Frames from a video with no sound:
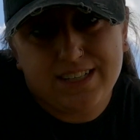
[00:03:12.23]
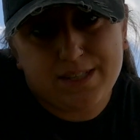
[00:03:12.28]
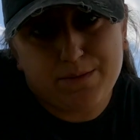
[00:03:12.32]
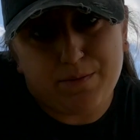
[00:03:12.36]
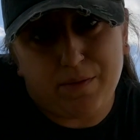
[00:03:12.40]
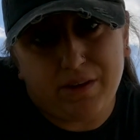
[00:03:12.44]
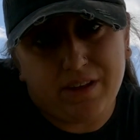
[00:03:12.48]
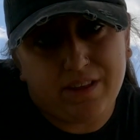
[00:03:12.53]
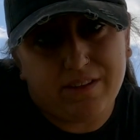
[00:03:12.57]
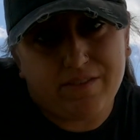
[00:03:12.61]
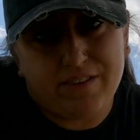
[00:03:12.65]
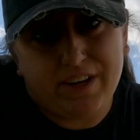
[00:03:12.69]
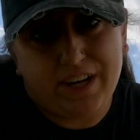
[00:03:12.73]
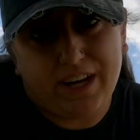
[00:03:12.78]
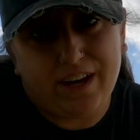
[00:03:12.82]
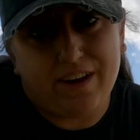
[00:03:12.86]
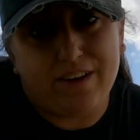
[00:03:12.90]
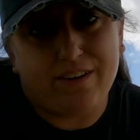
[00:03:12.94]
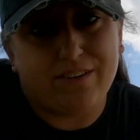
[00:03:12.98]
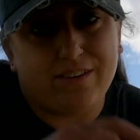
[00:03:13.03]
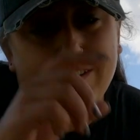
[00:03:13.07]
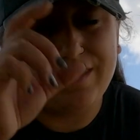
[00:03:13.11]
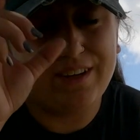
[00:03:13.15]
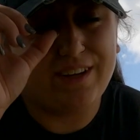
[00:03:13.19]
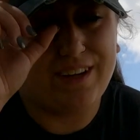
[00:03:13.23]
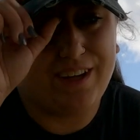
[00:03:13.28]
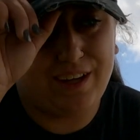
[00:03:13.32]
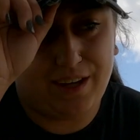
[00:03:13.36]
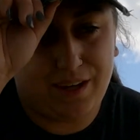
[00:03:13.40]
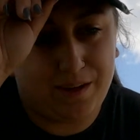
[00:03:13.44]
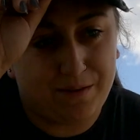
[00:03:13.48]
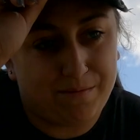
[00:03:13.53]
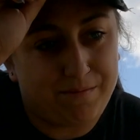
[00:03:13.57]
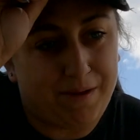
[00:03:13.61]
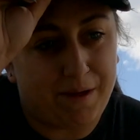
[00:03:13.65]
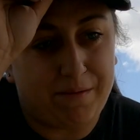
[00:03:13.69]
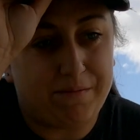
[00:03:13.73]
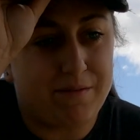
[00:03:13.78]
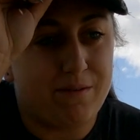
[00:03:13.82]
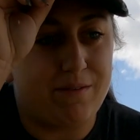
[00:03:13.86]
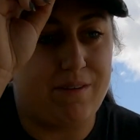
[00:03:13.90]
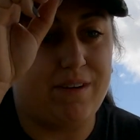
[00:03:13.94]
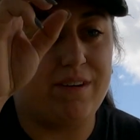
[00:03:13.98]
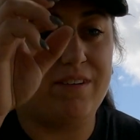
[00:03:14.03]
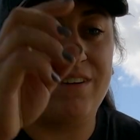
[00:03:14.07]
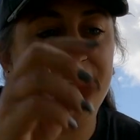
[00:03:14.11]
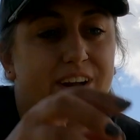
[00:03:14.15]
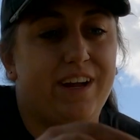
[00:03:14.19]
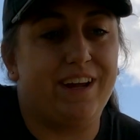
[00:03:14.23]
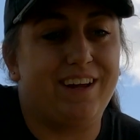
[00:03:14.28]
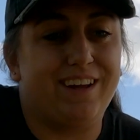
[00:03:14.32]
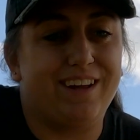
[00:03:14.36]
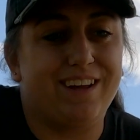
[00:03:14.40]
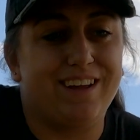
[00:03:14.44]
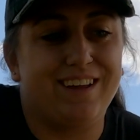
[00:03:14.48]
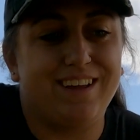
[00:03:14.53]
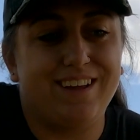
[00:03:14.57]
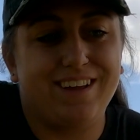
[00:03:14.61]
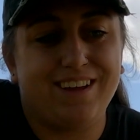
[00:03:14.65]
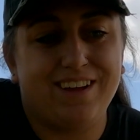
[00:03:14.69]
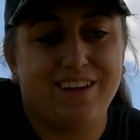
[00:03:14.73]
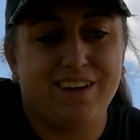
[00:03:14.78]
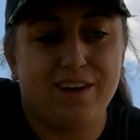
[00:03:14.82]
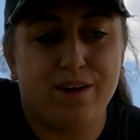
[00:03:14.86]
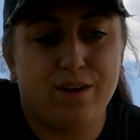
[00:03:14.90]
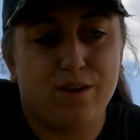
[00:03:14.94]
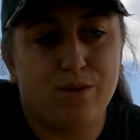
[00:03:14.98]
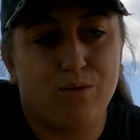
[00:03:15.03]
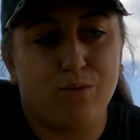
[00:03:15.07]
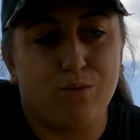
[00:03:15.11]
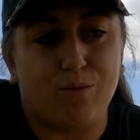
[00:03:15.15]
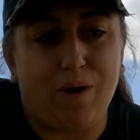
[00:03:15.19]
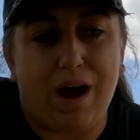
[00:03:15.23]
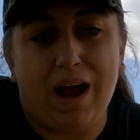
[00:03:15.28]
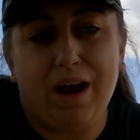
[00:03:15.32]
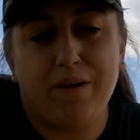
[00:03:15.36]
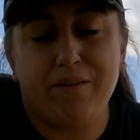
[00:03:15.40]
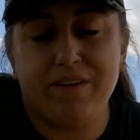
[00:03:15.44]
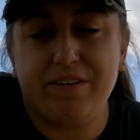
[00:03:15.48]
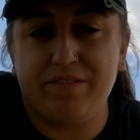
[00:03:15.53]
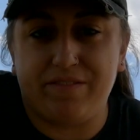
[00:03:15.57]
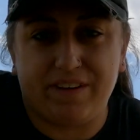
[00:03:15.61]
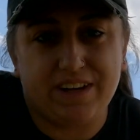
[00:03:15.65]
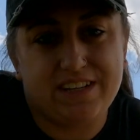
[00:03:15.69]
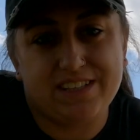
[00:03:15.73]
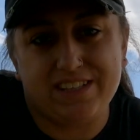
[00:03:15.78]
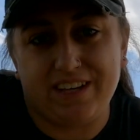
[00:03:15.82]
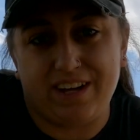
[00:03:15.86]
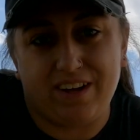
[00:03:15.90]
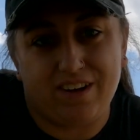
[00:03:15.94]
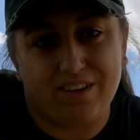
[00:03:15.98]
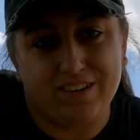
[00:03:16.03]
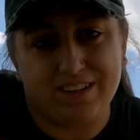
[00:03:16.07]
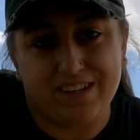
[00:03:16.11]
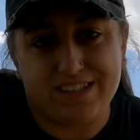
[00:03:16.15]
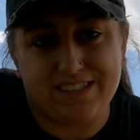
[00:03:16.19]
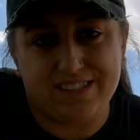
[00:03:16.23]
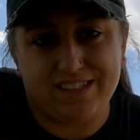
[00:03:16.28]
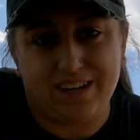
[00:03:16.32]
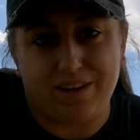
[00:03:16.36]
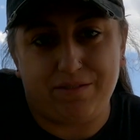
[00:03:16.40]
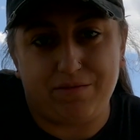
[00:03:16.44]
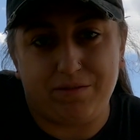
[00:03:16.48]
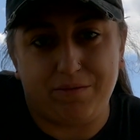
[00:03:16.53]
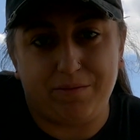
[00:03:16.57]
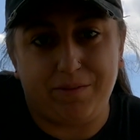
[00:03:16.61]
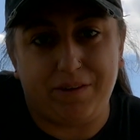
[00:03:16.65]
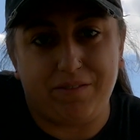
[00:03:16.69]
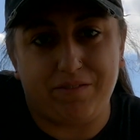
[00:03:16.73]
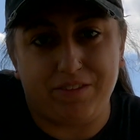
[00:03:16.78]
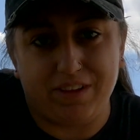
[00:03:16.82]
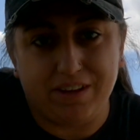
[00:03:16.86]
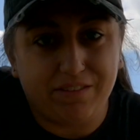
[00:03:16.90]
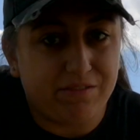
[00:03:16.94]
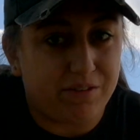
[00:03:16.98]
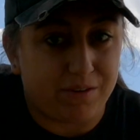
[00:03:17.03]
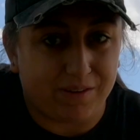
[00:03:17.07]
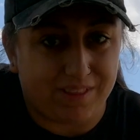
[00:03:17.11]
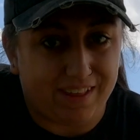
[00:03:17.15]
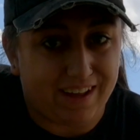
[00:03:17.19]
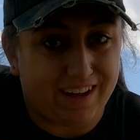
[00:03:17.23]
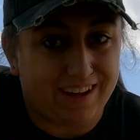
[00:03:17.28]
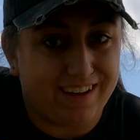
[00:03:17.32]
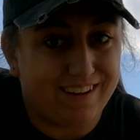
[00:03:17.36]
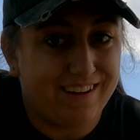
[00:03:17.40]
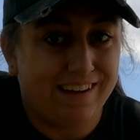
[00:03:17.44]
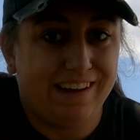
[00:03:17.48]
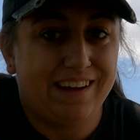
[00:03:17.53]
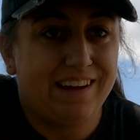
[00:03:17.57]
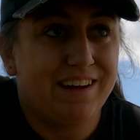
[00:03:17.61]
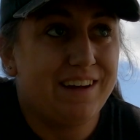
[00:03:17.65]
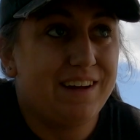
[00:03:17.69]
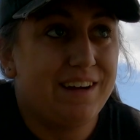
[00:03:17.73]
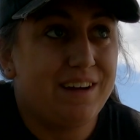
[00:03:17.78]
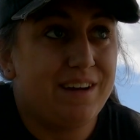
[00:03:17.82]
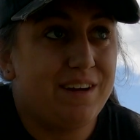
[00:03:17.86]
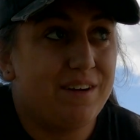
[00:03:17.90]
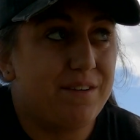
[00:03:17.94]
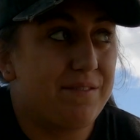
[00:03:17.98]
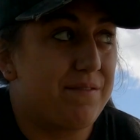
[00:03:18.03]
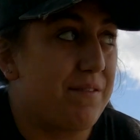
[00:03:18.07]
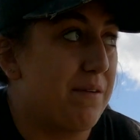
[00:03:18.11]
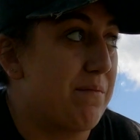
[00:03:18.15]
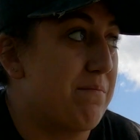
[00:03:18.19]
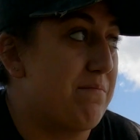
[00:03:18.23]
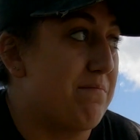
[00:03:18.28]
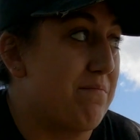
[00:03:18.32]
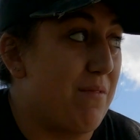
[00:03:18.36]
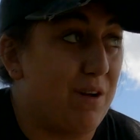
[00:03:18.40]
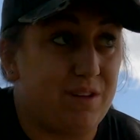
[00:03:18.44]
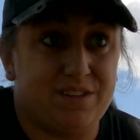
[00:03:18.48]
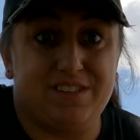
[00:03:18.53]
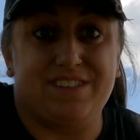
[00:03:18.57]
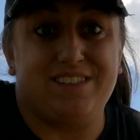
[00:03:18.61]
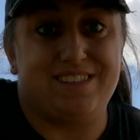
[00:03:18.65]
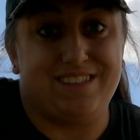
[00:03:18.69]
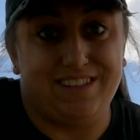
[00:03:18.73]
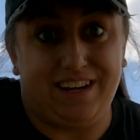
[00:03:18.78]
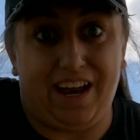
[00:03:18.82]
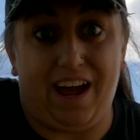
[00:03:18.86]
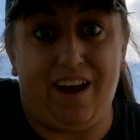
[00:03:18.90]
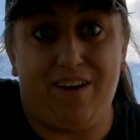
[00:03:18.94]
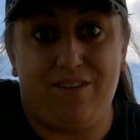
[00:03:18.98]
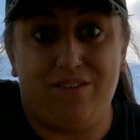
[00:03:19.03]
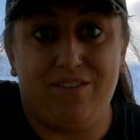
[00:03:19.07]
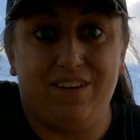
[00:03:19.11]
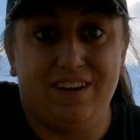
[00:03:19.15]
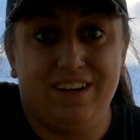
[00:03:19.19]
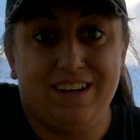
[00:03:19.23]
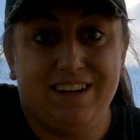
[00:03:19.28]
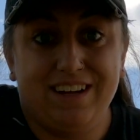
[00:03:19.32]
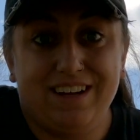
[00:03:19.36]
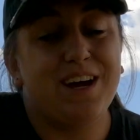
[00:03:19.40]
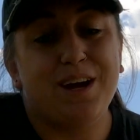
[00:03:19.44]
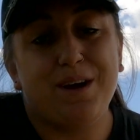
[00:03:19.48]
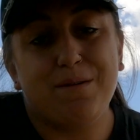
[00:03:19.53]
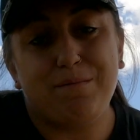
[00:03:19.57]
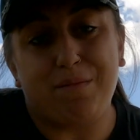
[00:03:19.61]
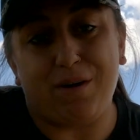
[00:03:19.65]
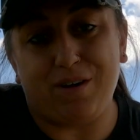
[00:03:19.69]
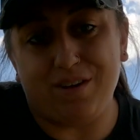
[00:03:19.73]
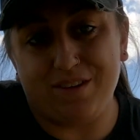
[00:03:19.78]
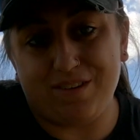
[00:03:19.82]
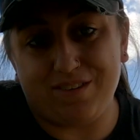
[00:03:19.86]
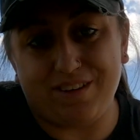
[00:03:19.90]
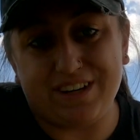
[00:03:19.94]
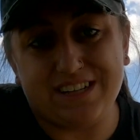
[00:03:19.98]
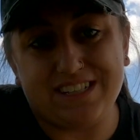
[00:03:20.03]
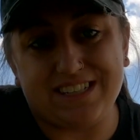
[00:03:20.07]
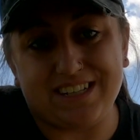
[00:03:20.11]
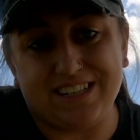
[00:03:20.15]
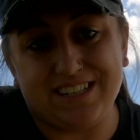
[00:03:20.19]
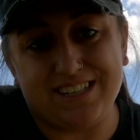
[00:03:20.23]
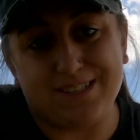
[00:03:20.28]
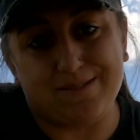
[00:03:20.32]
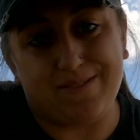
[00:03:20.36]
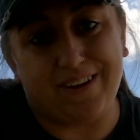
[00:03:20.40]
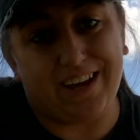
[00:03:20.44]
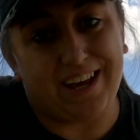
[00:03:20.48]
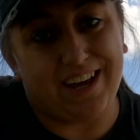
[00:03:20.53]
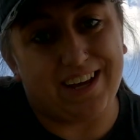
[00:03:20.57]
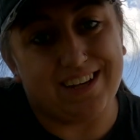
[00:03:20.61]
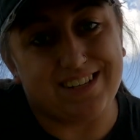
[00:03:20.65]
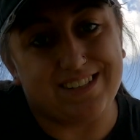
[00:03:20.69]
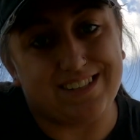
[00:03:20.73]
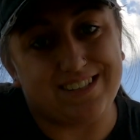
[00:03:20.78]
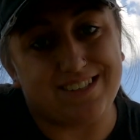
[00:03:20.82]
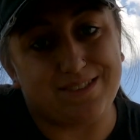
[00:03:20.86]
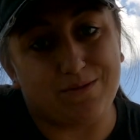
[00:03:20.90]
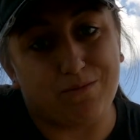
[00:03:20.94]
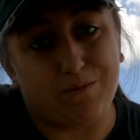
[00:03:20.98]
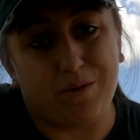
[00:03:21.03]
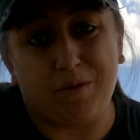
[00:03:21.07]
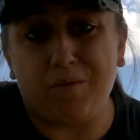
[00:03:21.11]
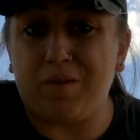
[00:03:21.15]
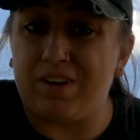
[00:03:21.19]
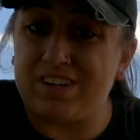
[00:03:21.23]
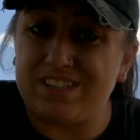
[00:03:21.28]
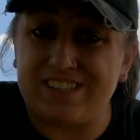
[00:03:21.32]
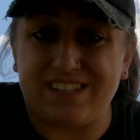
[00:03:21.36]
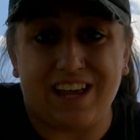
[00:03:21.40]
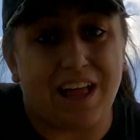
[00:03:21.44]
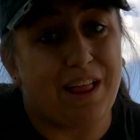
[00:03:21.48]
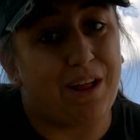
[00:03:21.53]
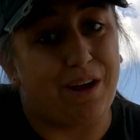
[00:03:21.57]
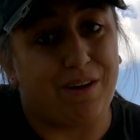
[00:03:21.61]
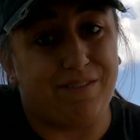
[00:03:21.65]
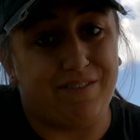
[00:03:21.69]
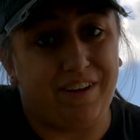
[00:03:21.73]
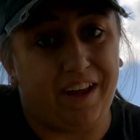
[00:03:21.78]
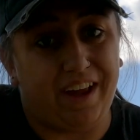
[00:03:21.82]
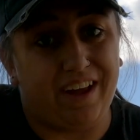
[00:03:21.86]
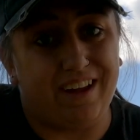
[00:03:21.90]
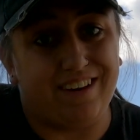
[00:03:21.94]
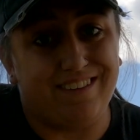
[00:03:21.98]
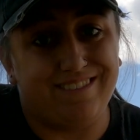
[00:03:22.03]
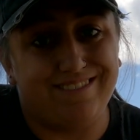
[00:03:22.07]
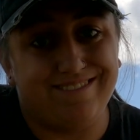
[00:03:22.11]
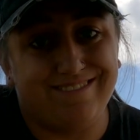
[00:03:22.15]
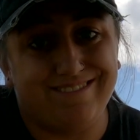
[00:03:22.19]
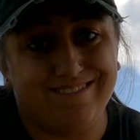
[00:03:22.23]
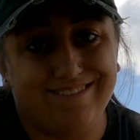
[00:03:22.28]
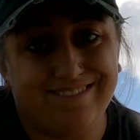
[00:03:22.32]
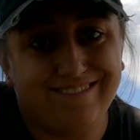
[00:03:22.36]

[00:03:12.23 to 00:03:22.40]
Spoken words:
this point in the video, you might be wondering, why are we fixing all this stuff when we've lived with it for months now? Part of the reason is because we want to sell our van.